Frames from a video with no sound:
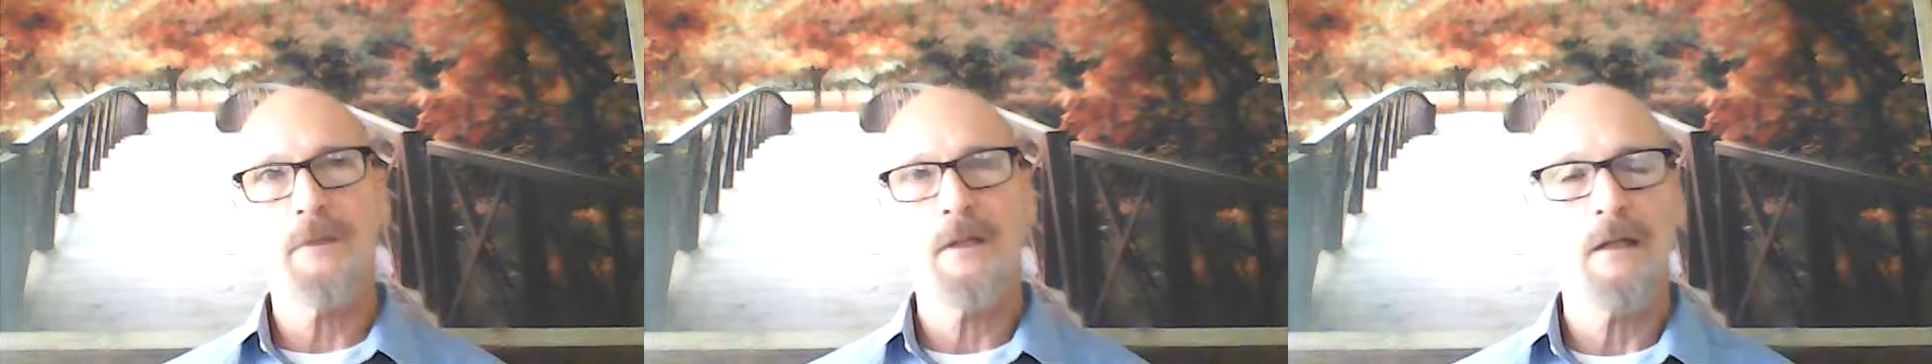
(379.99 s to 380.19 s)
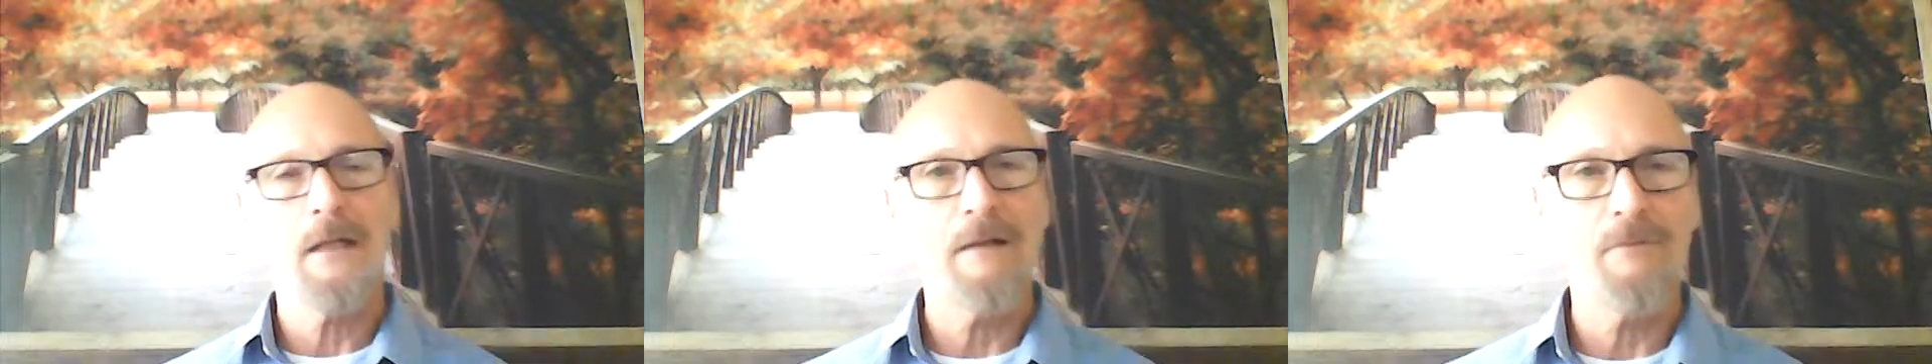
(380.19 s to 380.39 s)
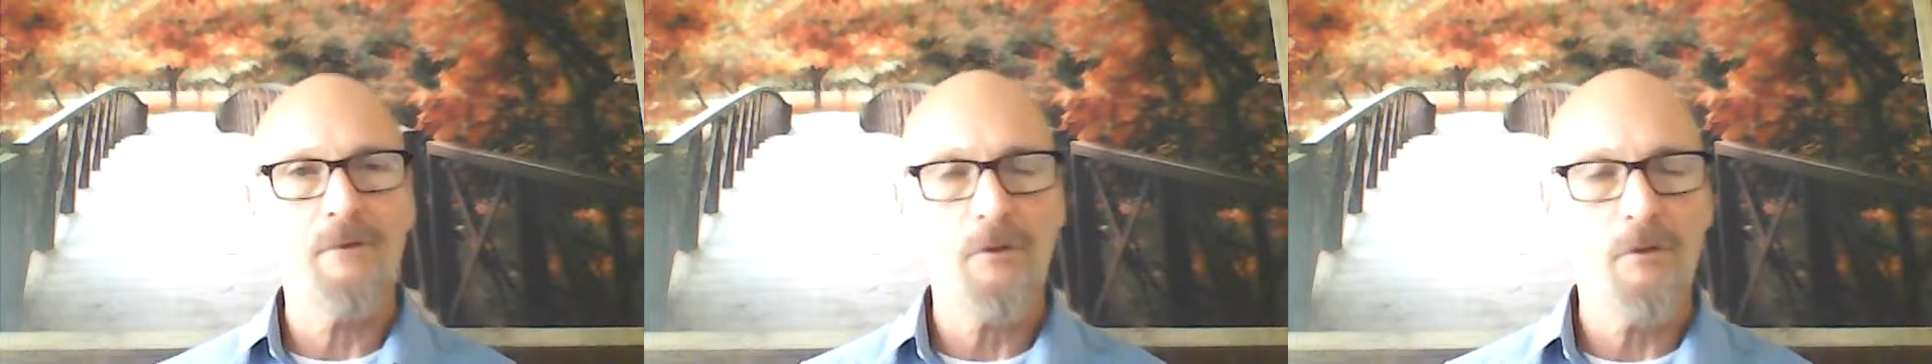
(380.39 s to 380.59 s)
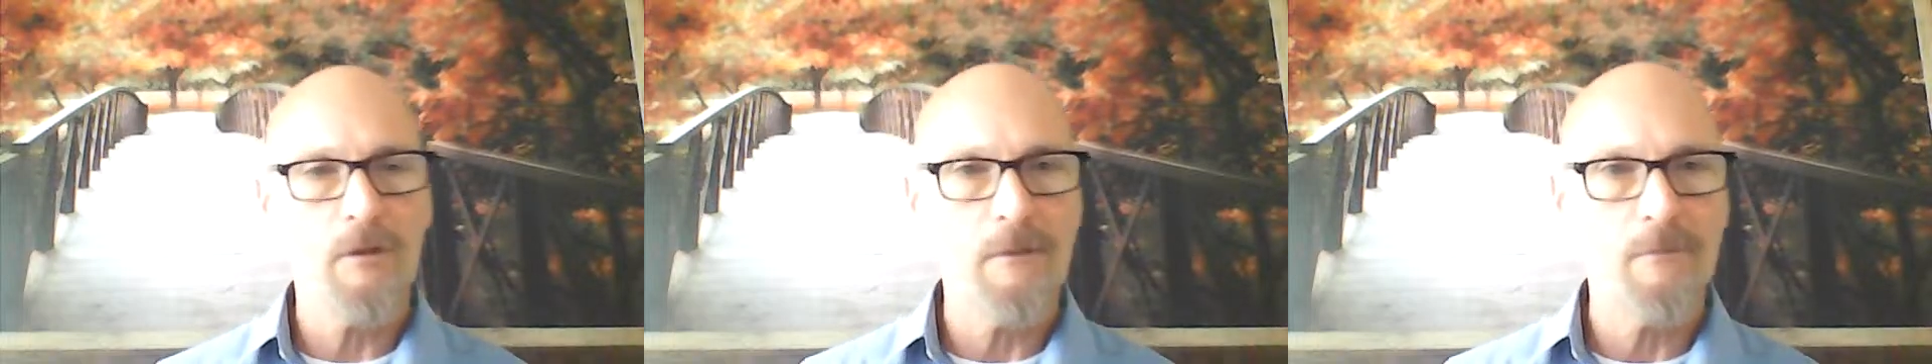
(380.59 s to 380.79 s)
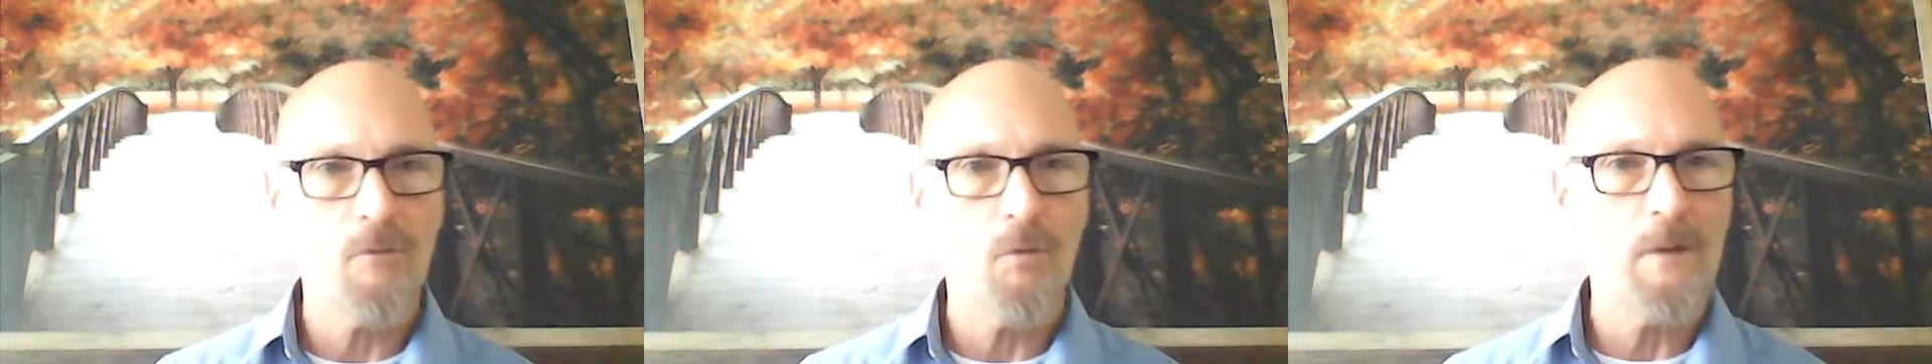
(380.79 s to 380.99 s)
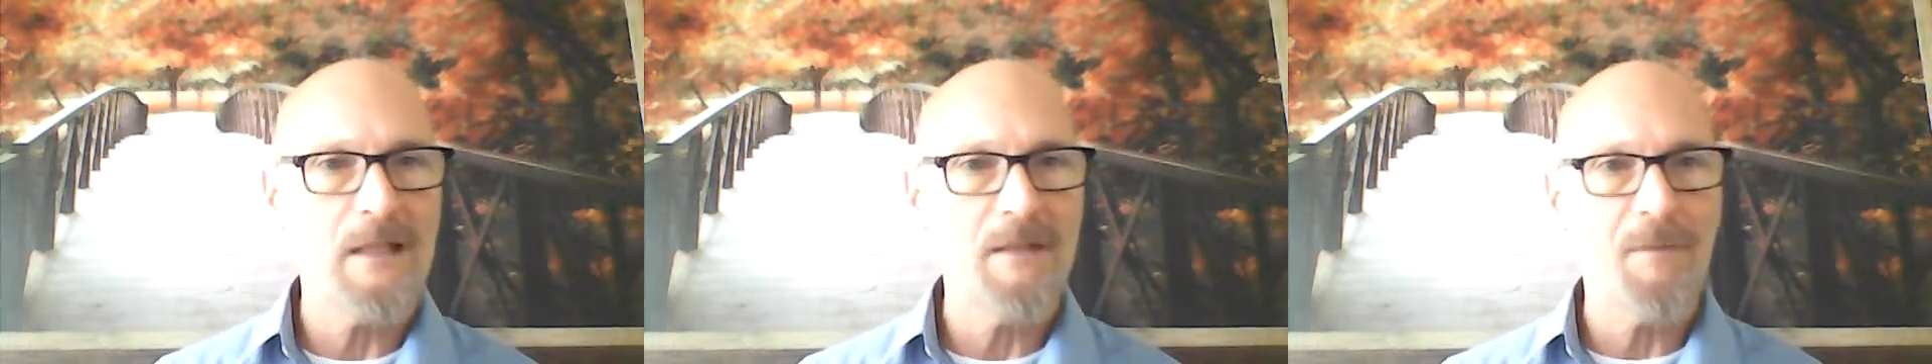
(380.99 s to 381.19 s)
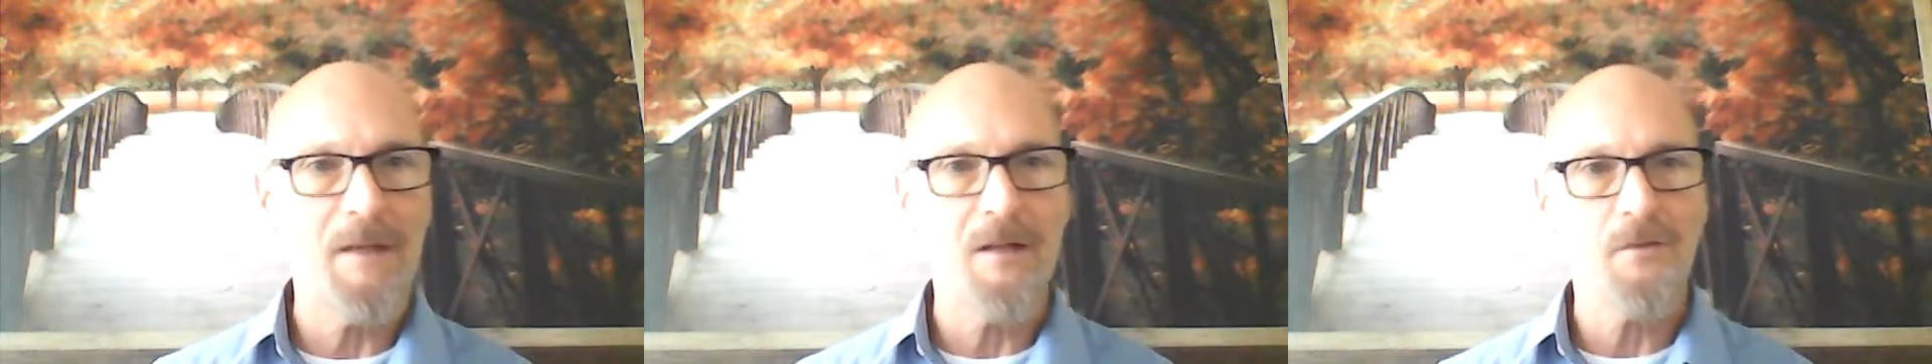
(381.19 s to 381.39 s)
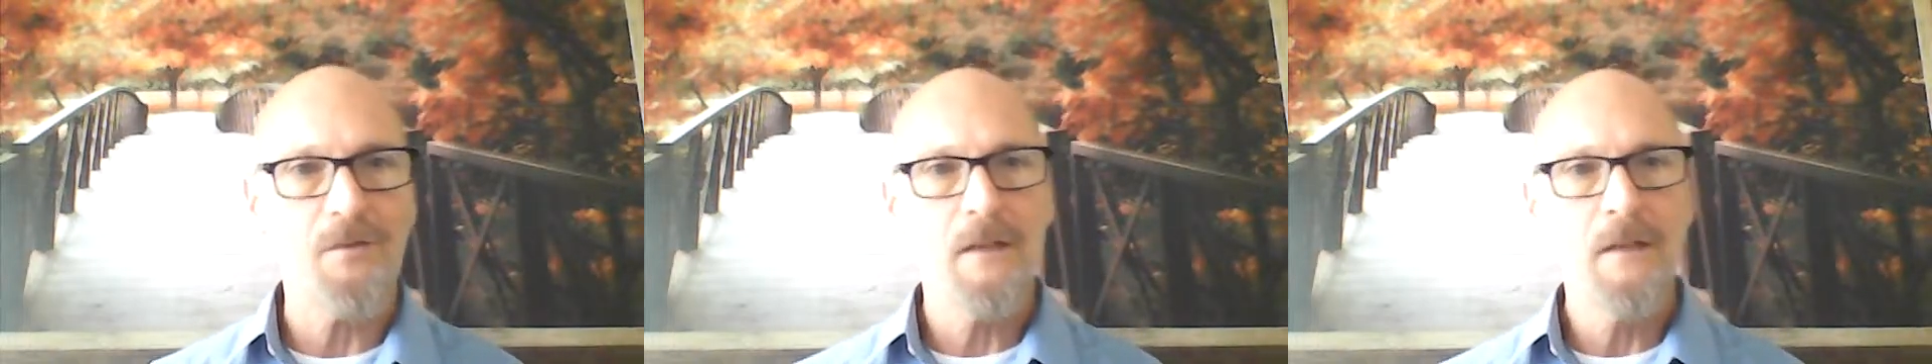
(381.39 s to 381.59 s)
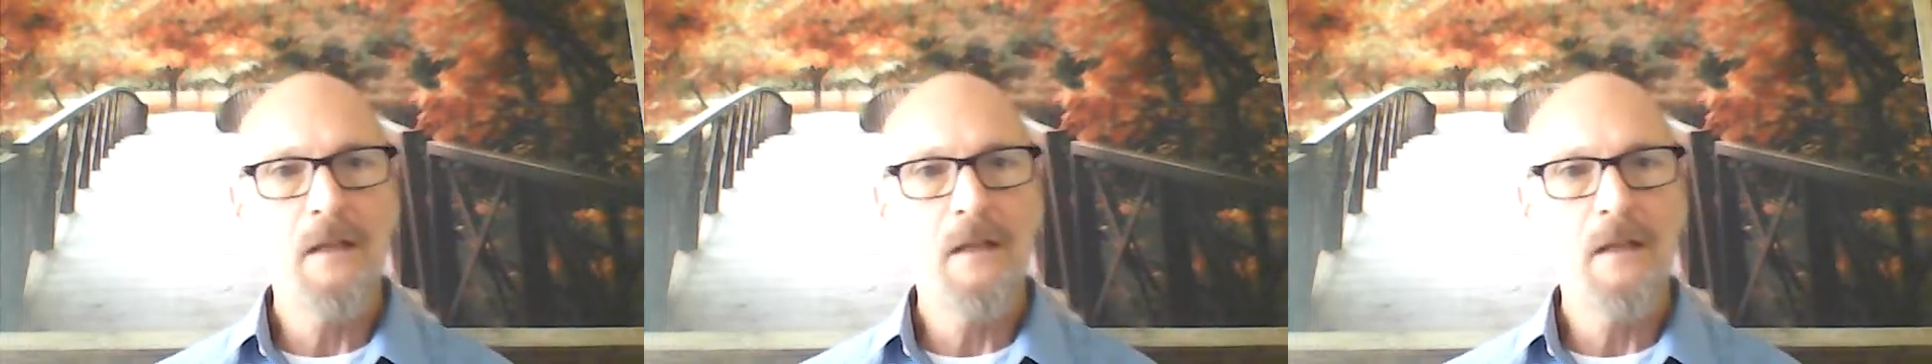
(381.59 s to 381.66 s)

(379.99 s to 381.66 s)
at eleven thirty doing emails.